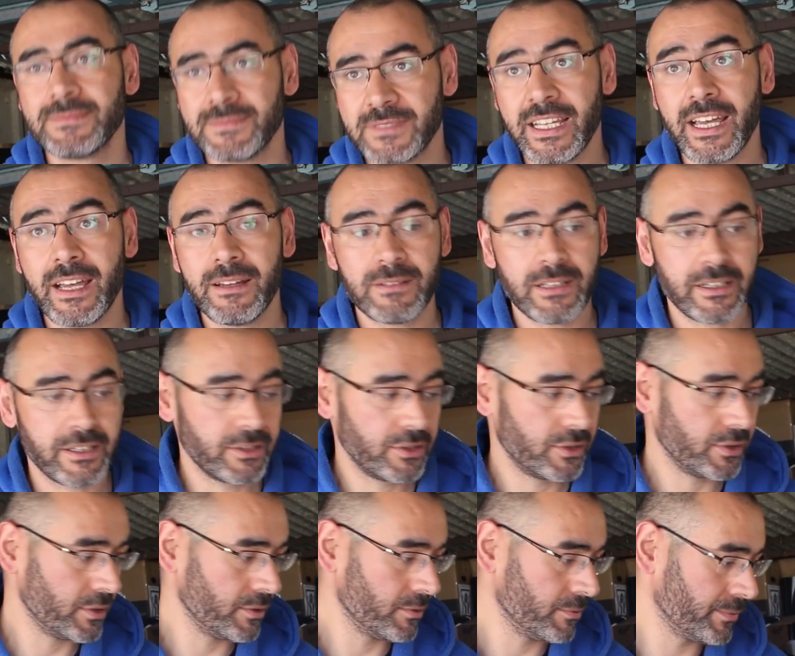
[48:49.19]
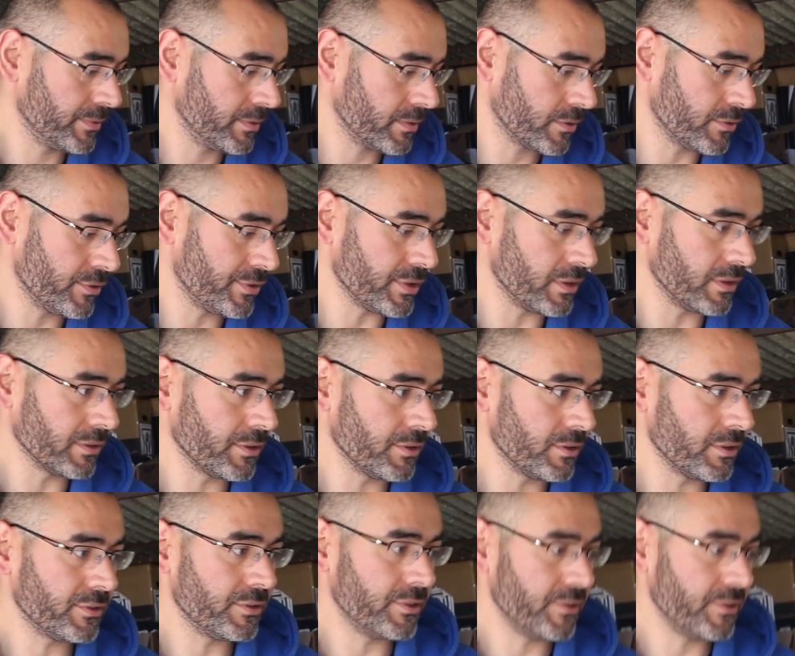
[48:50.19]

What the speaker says: huge control unit,